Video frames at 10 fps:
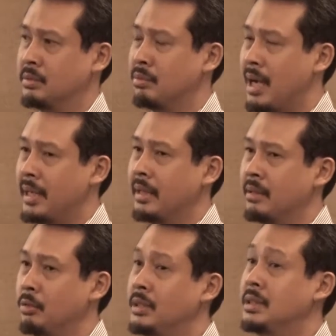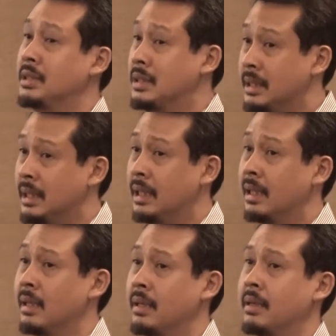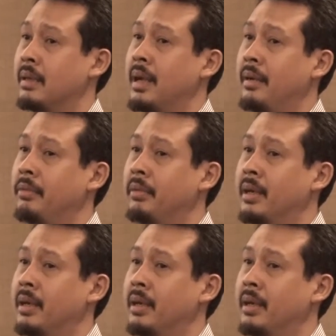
SMART. We still have,